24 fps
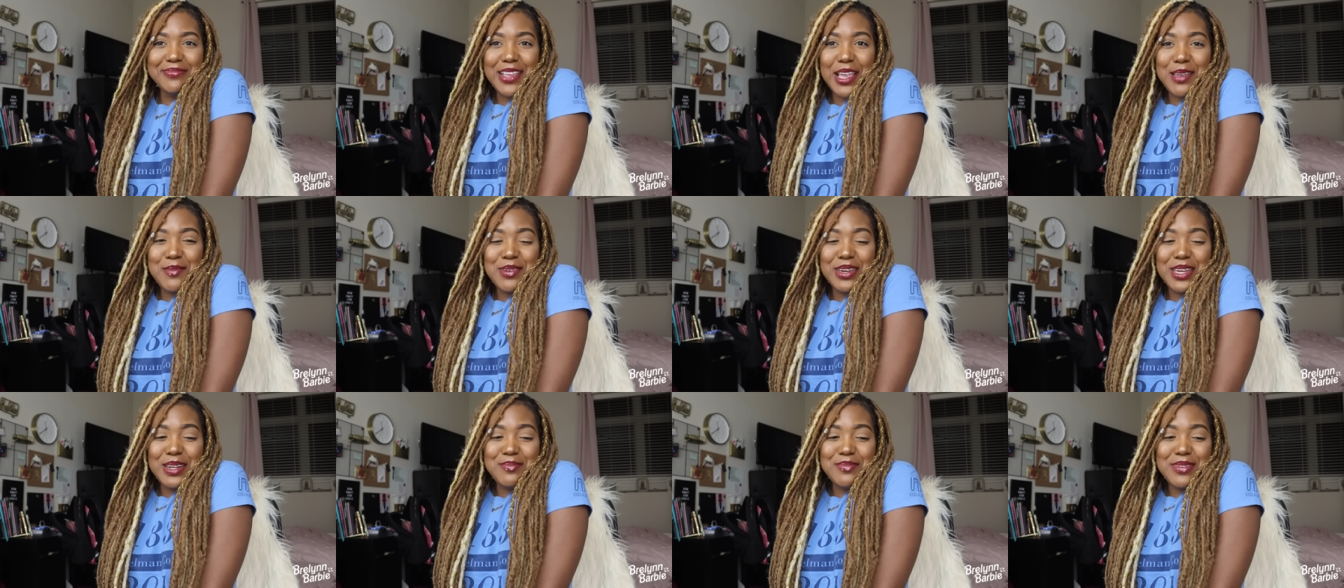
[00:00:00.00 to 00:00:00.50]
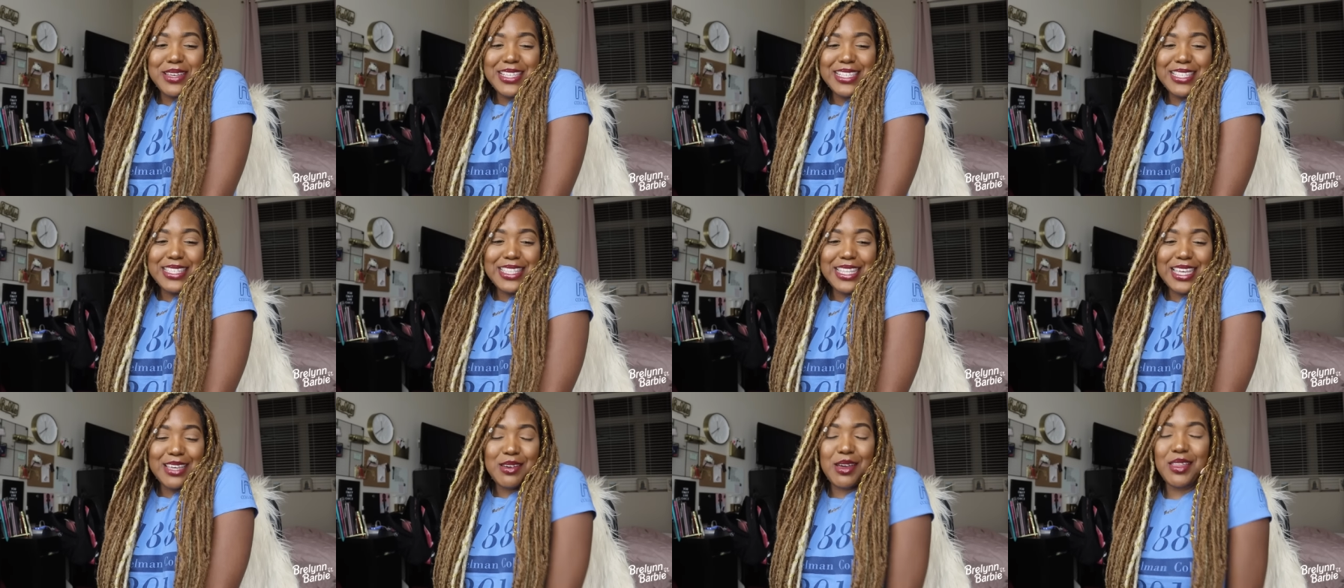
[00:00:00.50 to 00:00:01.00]
I'm gonna
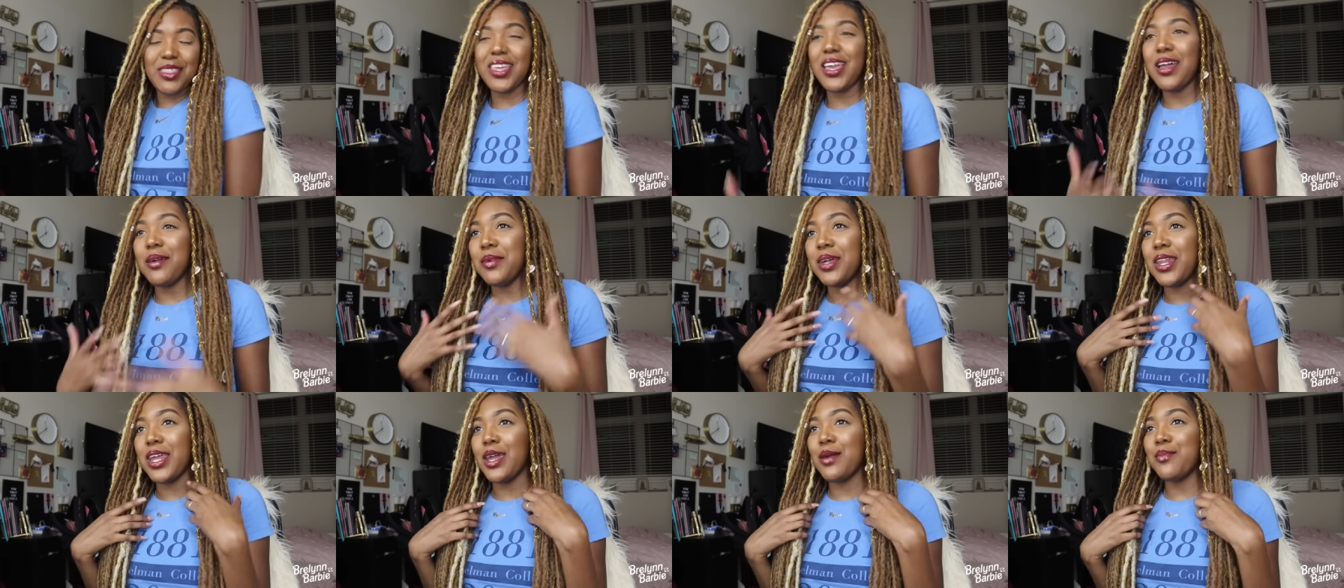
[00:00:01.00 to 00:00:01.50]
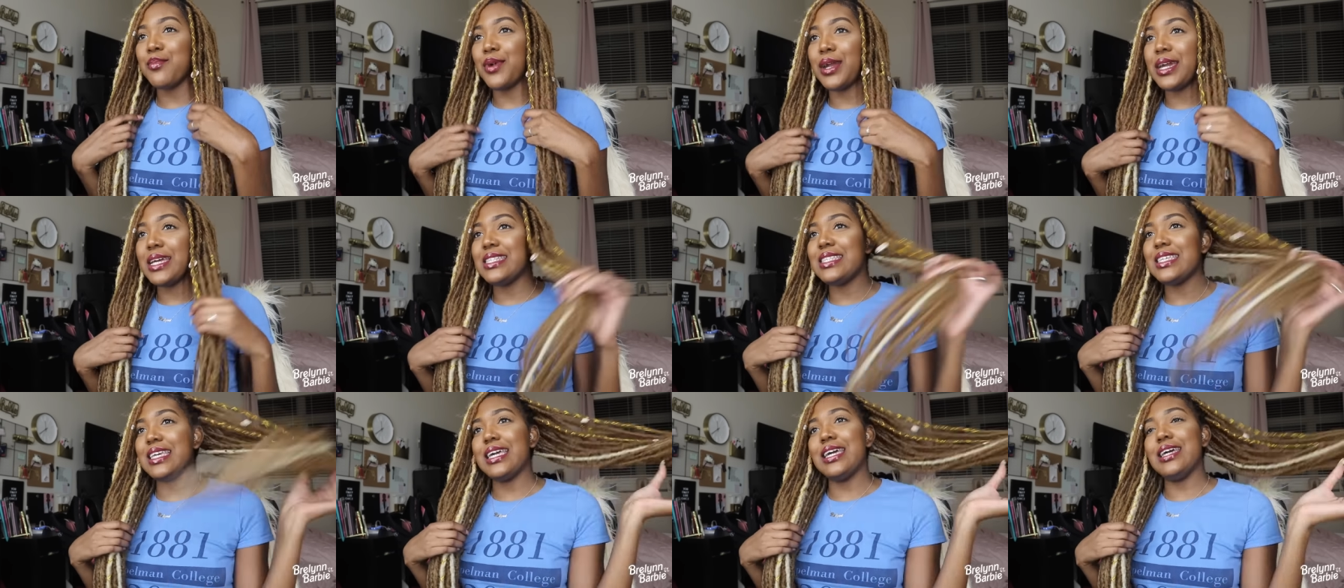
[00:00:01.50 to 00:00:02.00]
miss them. I think I'm gonna get
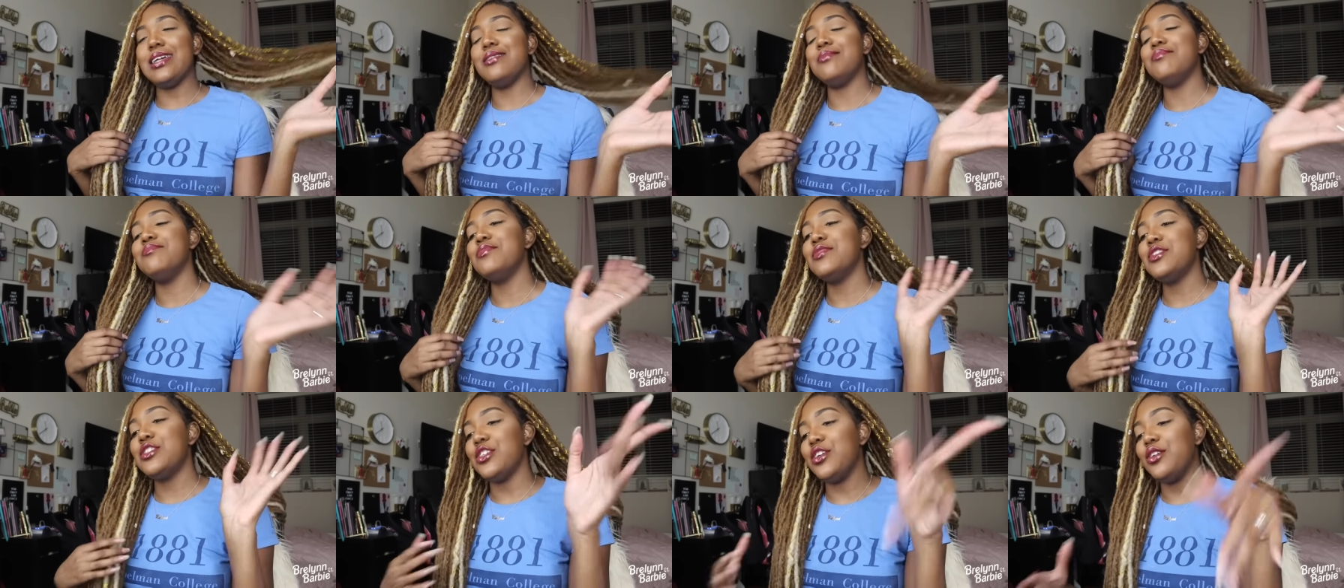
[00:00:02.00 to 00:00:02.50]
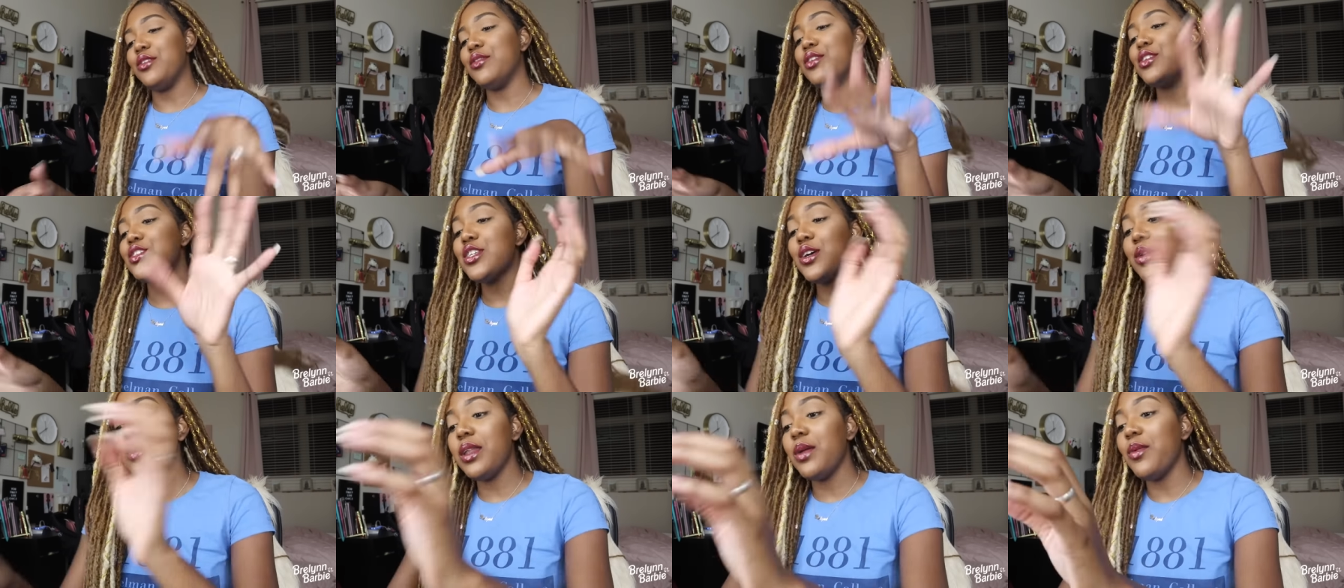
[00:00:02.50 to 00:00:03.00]
braids again soon.
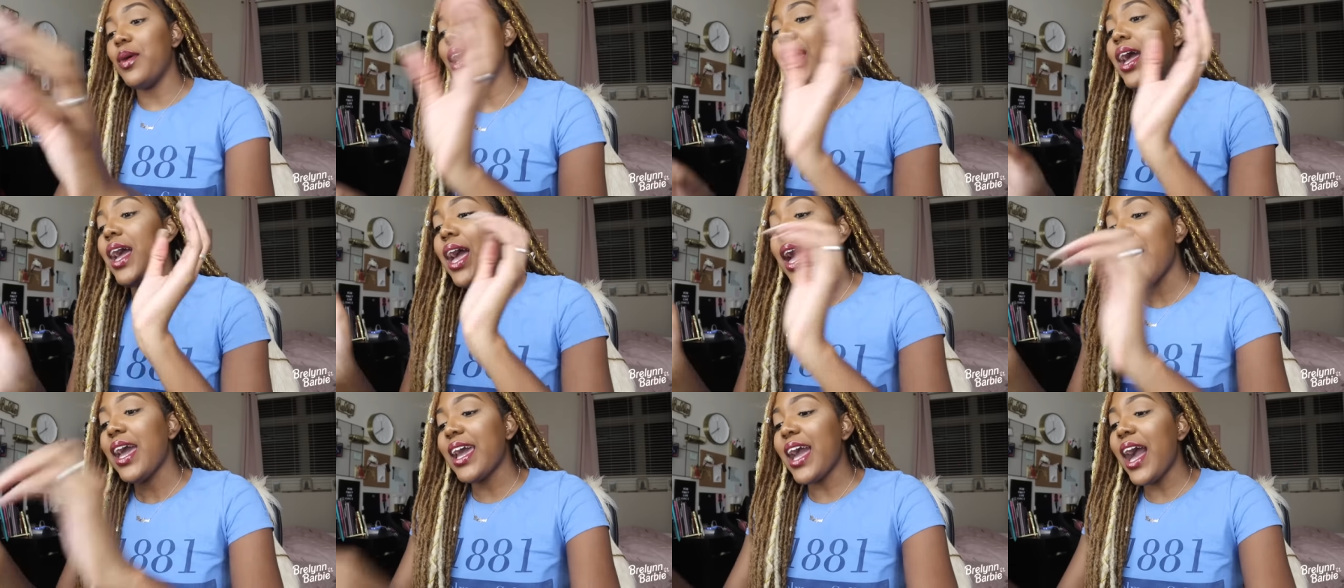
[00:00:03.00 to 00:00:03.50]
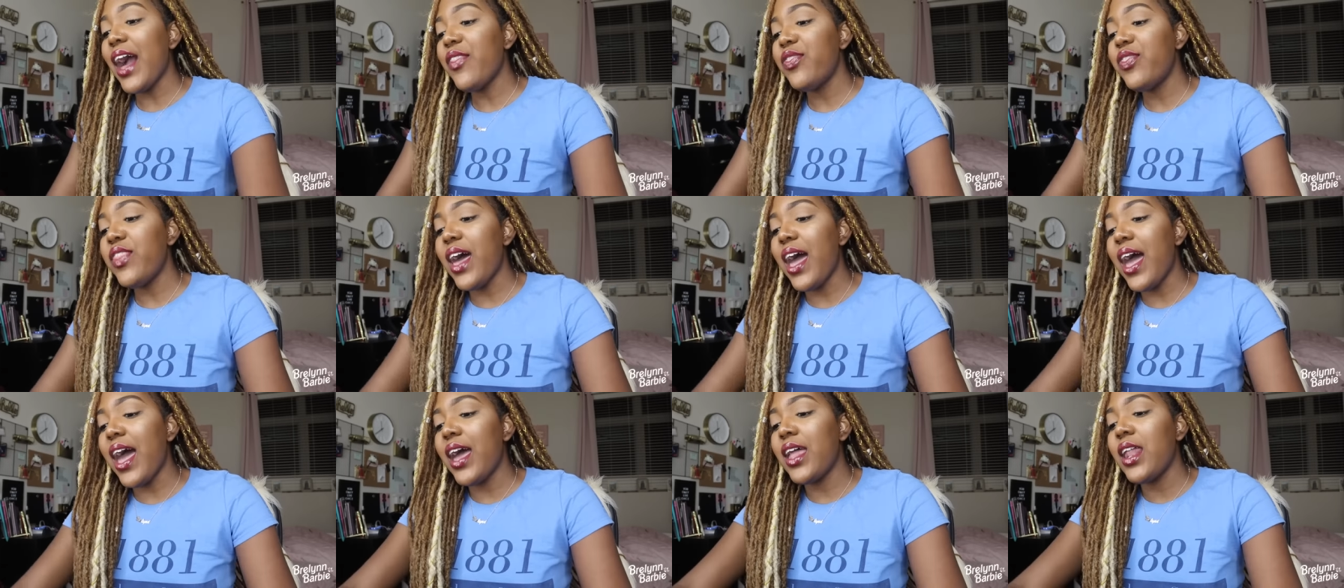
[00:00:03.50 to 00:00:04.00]
So anyway, got
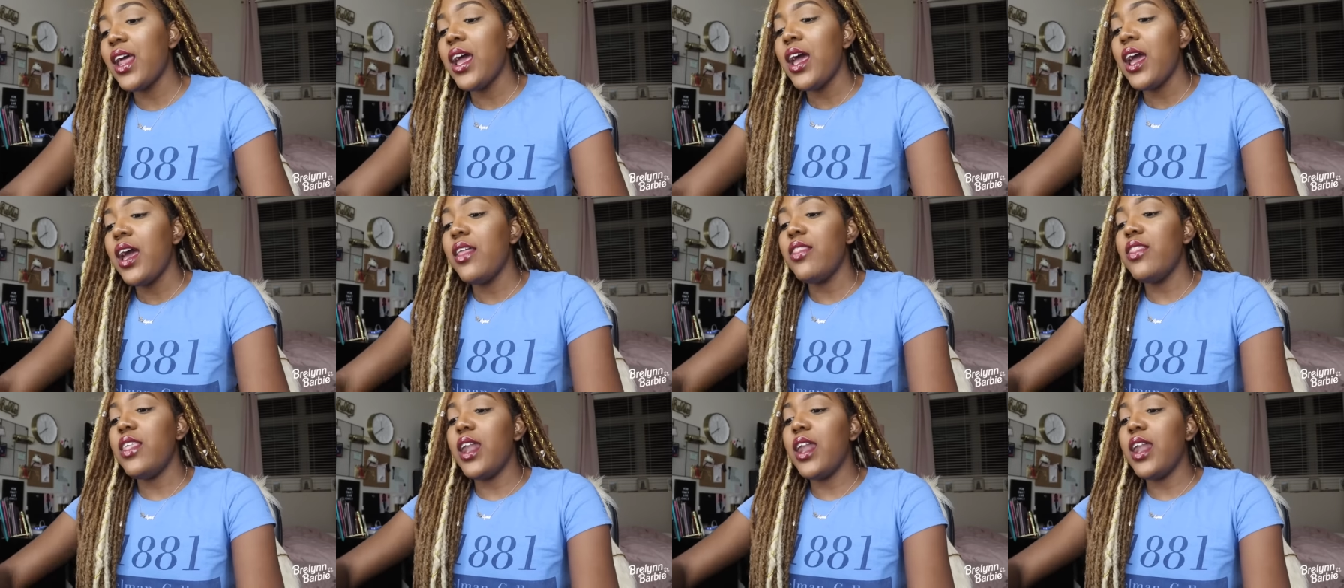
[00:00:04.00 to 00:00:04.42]
that.